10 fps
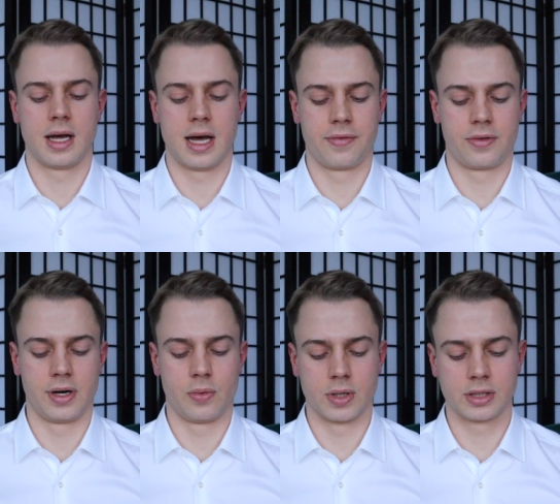after
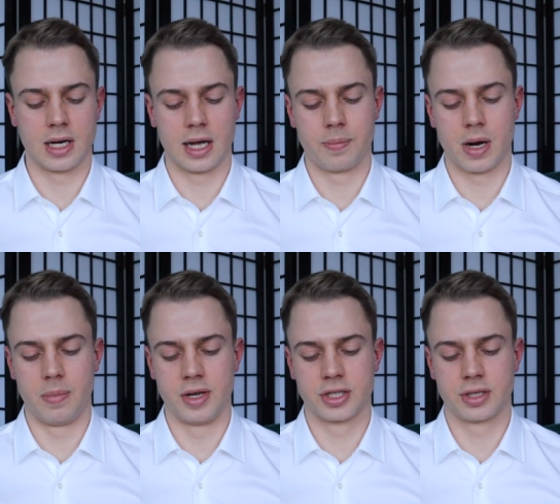it was like
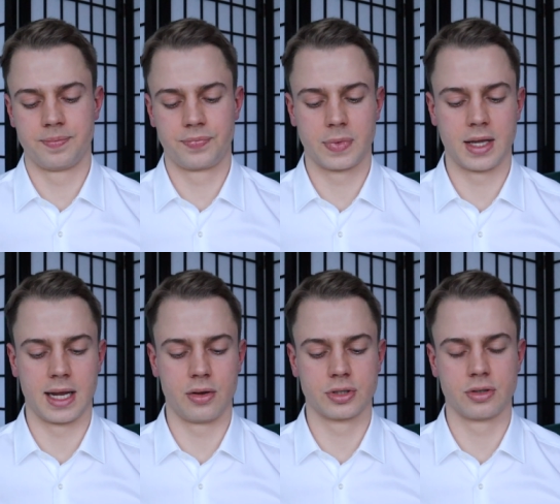published.
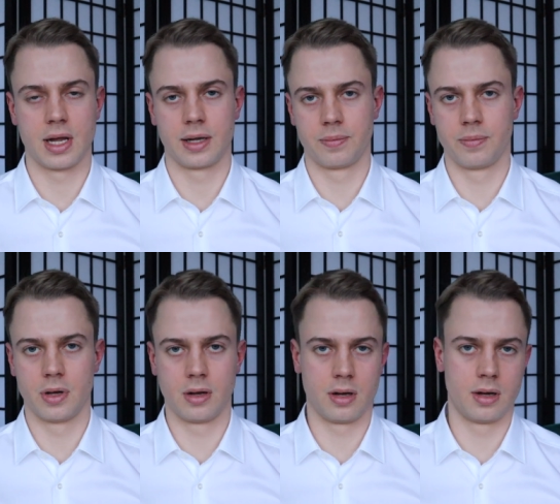They used to like
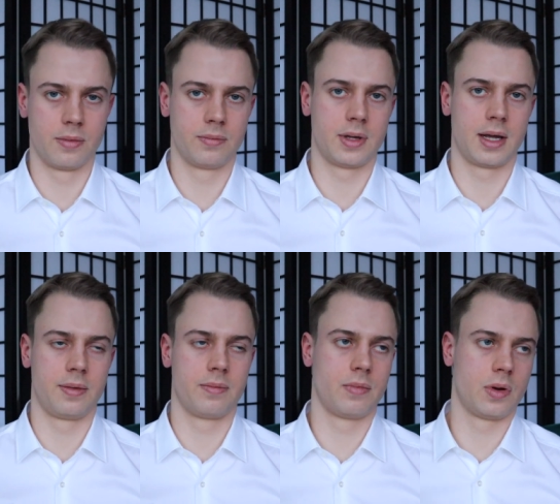uh,
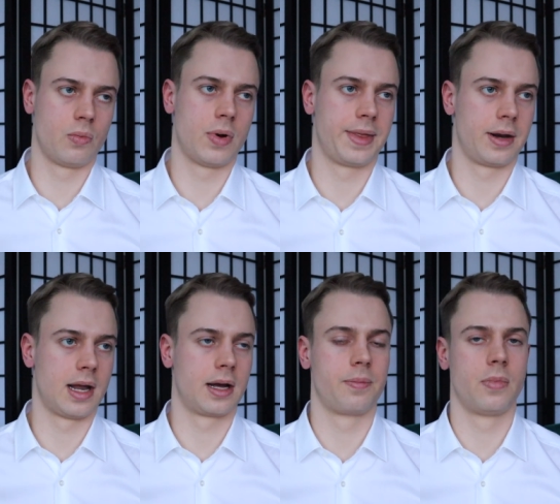they went and
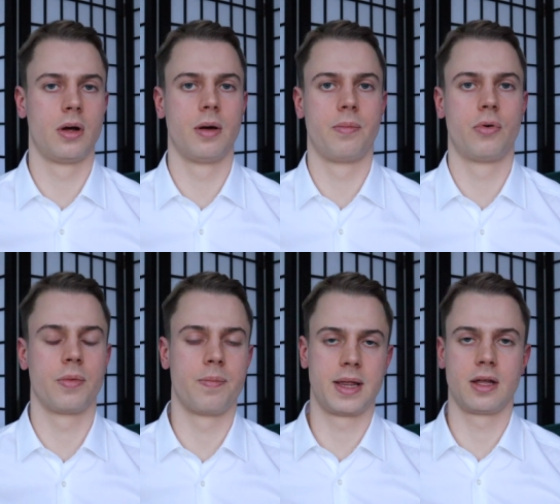like
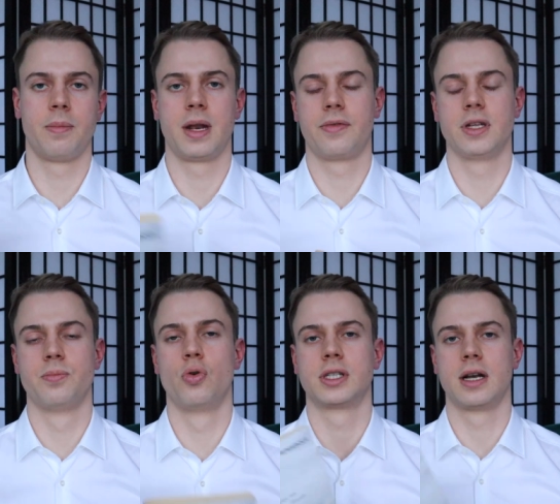brought many many of these
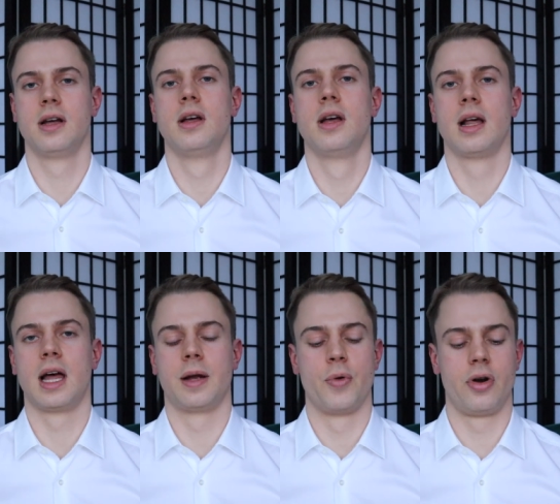books and
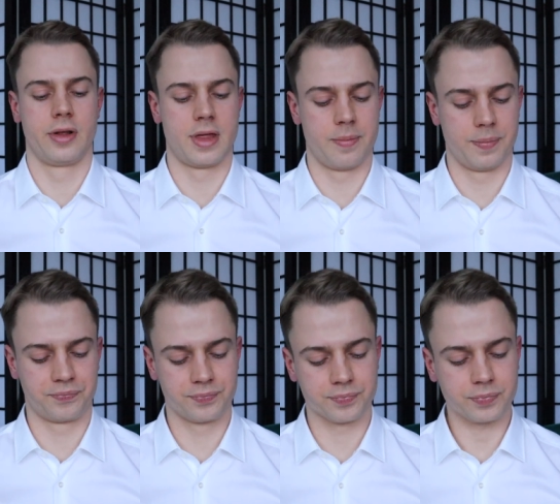like burned them
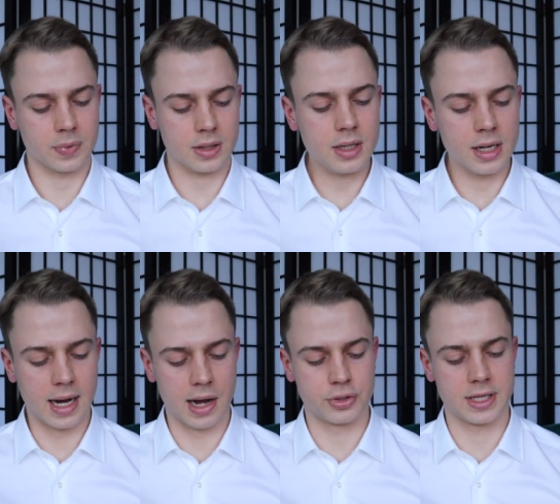
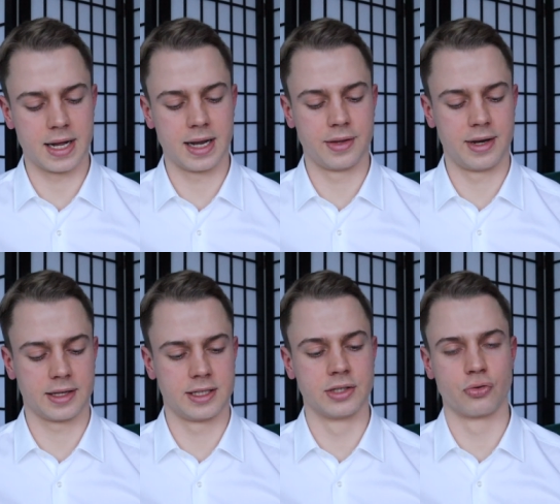outside, and the
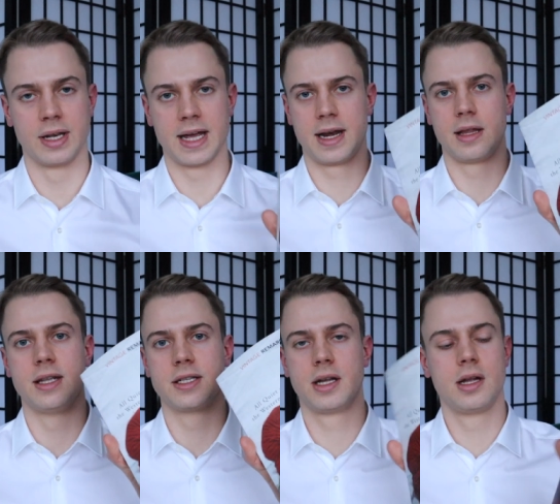Nazis really hated
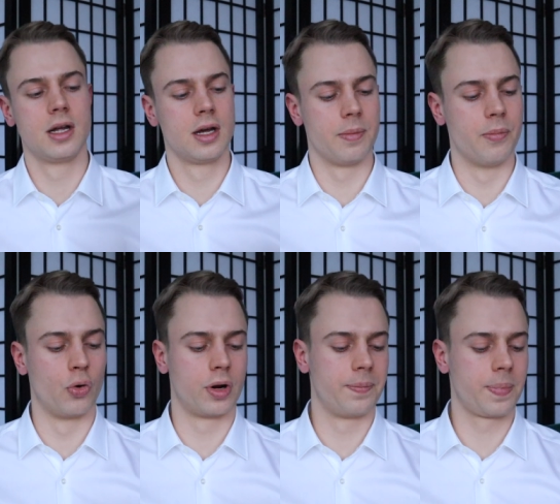this
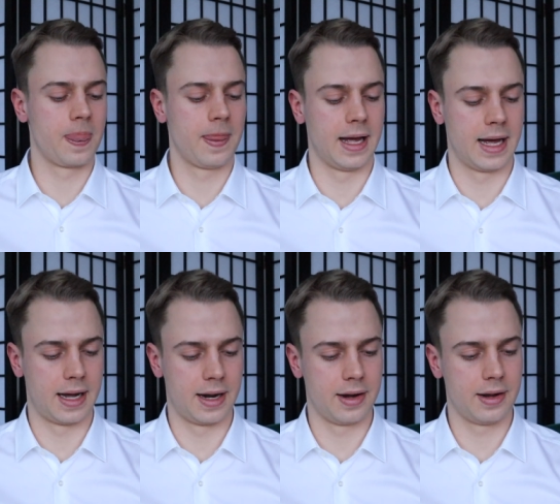book.
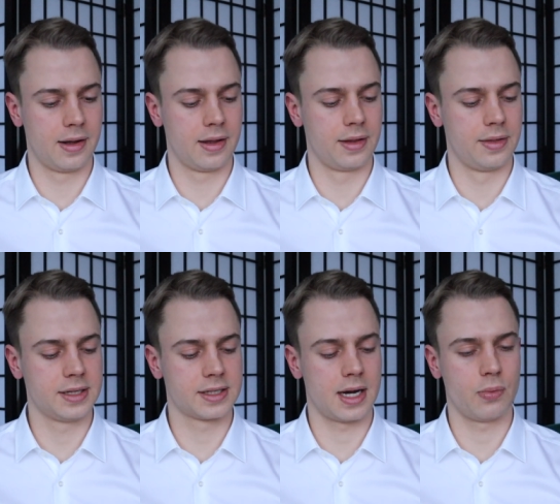And
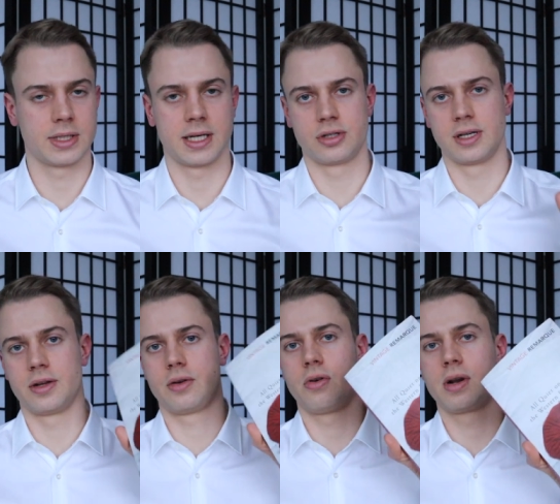this guy was
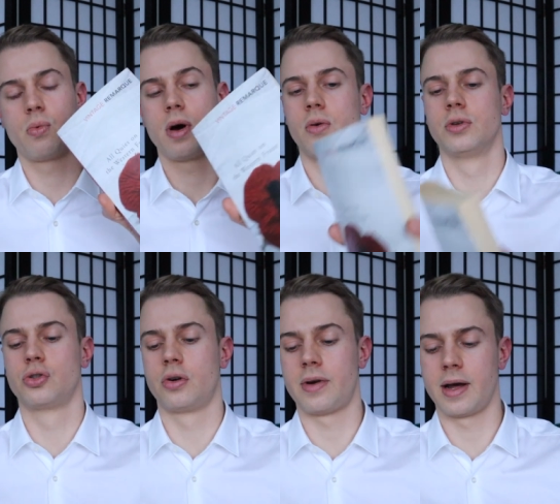actually only one who
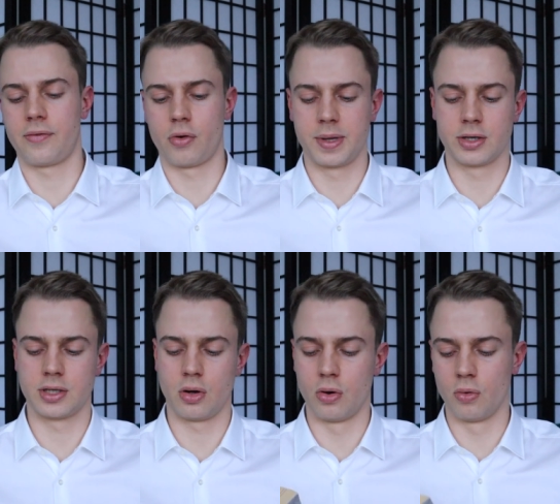survived from his
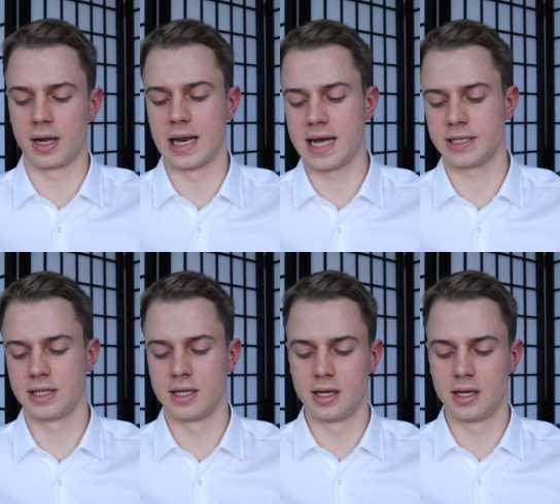whole class